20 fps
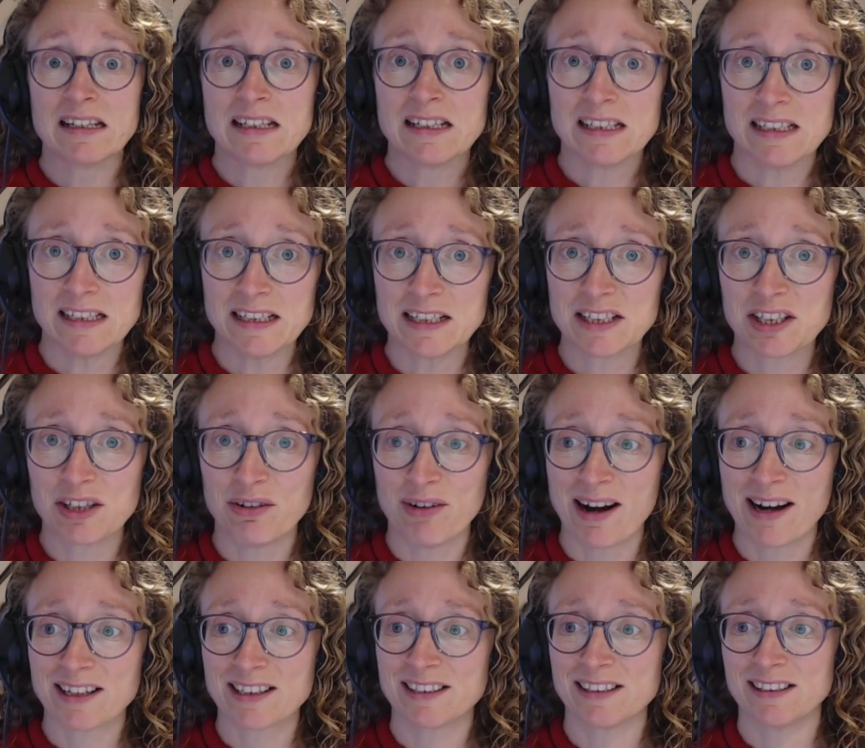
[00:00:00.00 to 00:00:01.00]

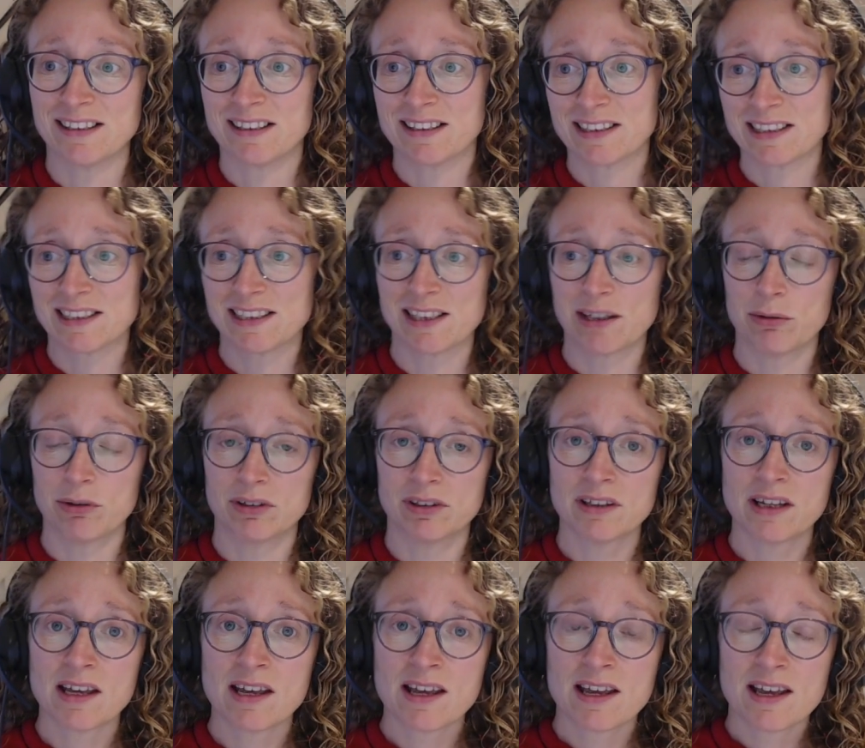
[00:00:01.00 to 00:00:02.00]
interactions and so on.
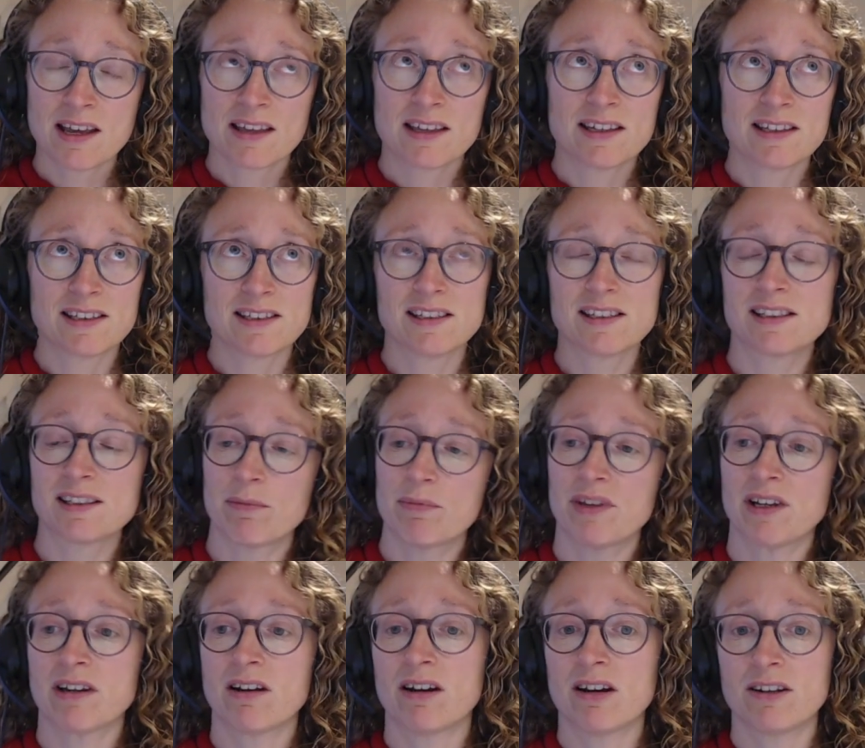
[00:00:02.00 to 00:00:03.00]
This is
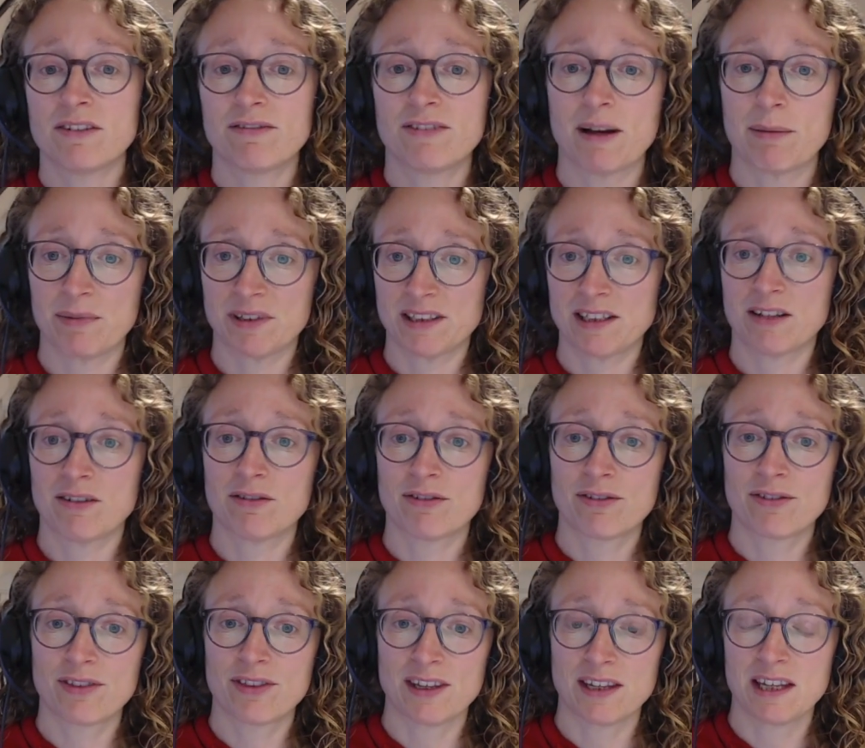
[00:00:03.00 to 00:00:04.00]
something I found
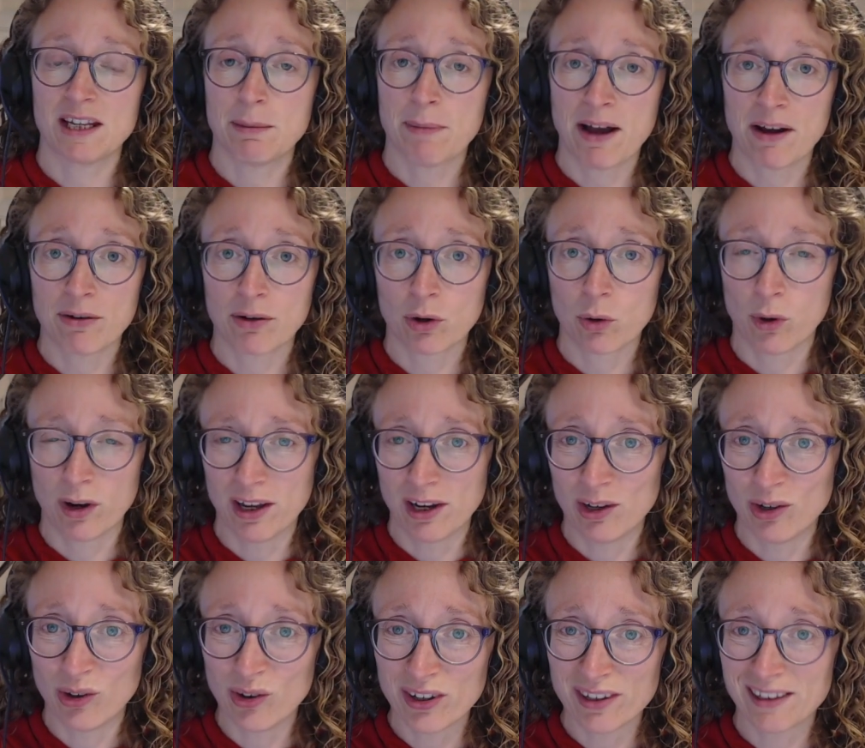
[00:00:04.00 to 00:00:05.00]
myself thinking about quite a
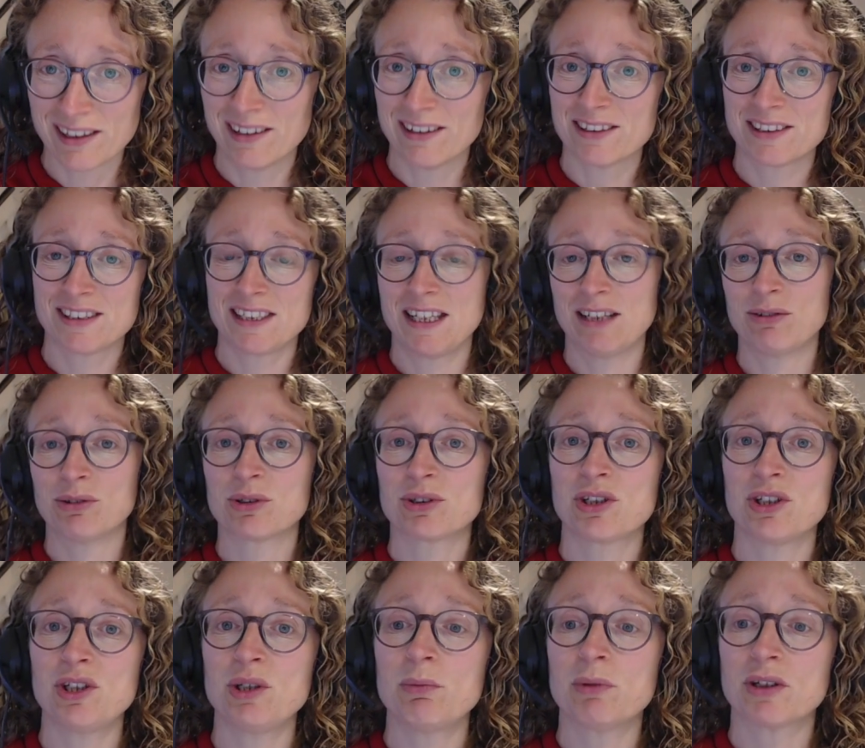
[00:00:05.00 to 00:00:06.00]
lot in the last year or
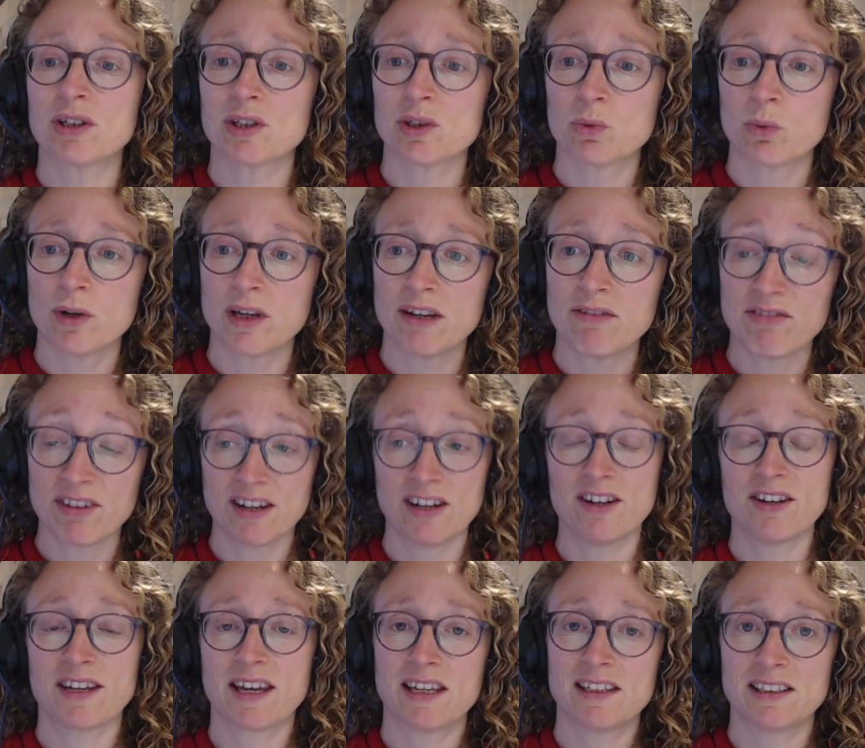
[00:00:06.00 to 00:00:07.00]
two because we
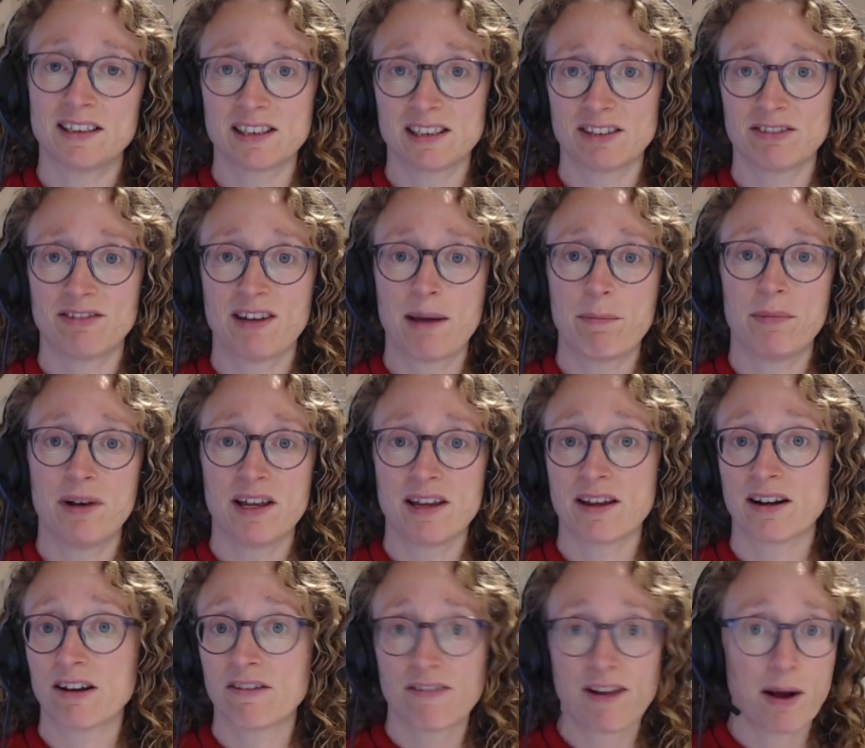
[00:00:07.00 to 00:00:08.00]
relocated as a family
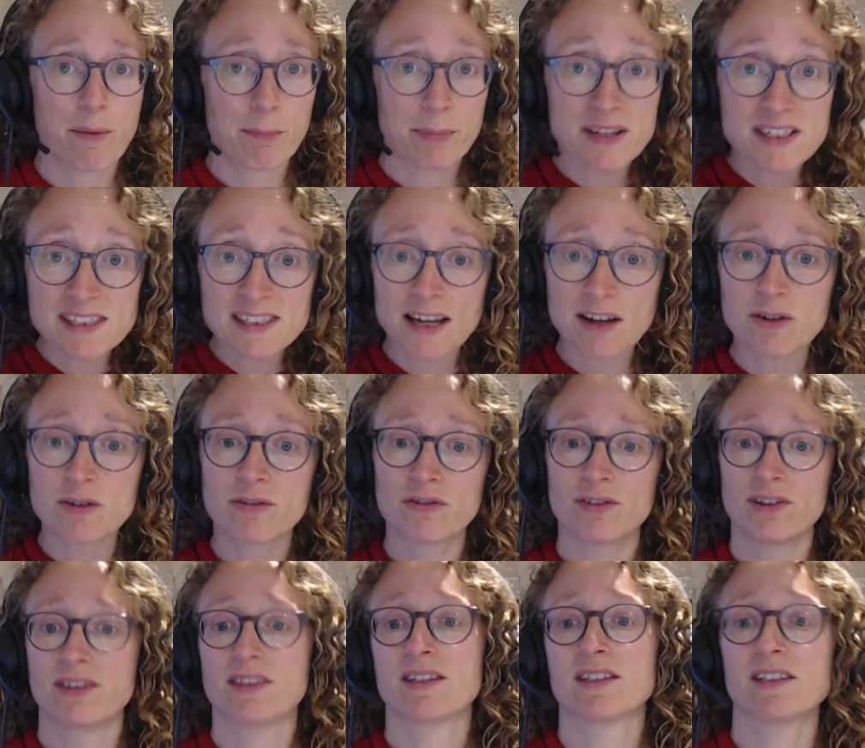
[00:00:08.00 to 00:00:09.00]
and I found myself
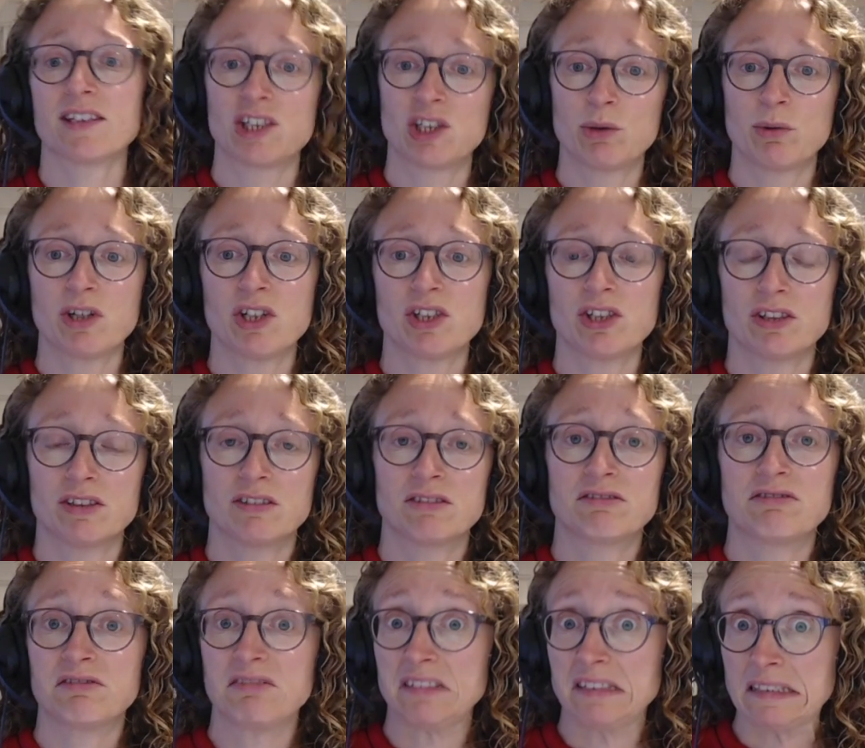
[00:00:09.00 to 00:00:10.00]
in the situation
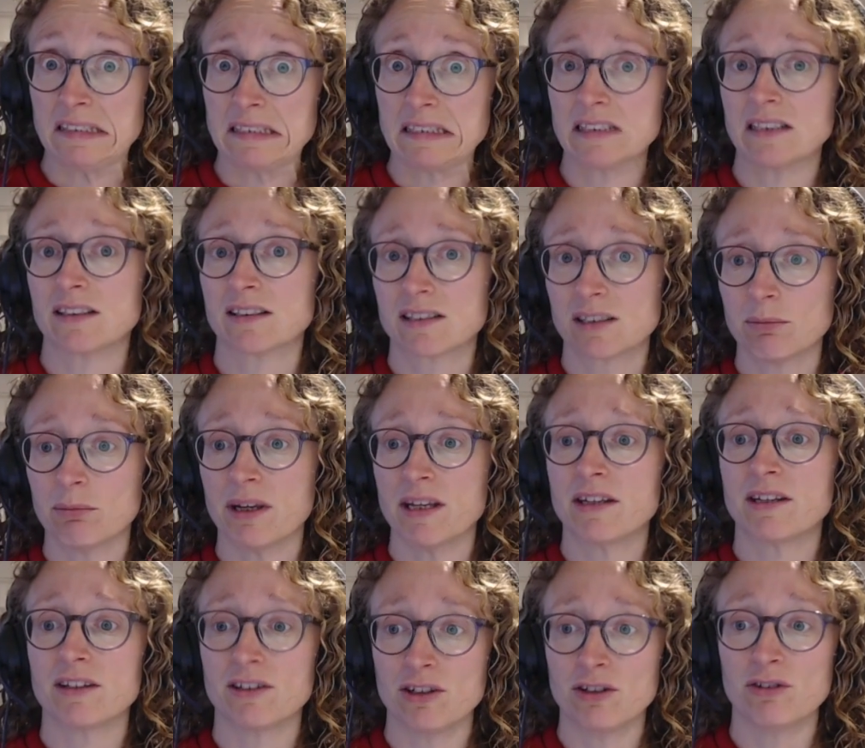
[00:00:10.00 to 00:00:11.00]
of needing to
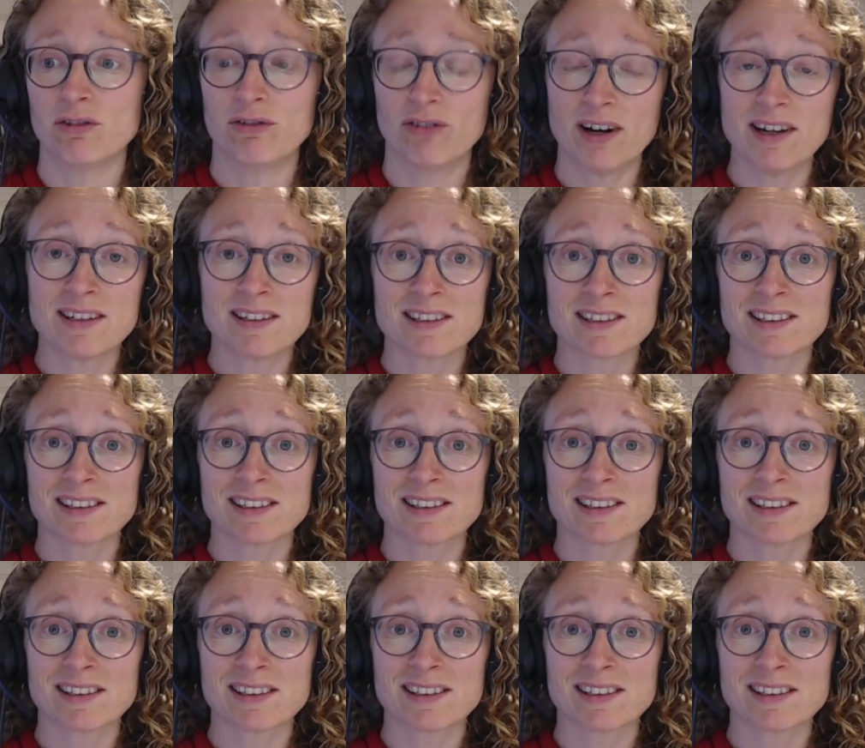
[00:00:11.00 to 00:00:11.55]
make new friends,